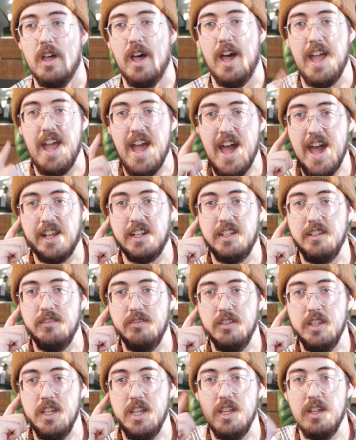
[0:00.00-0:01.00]
I
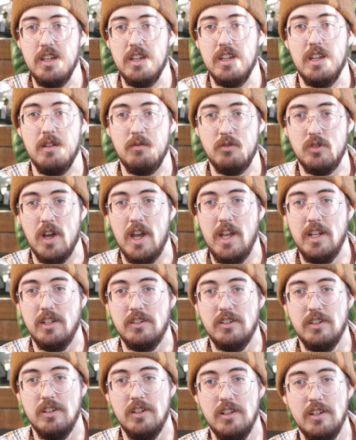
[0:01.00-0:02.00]
actively am
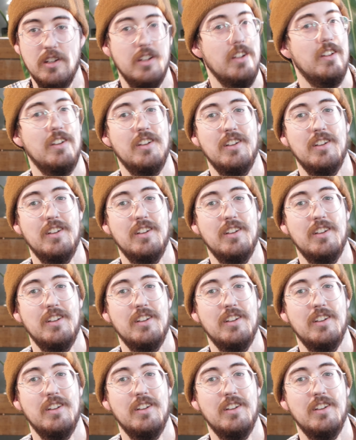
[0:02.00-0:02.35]
trying to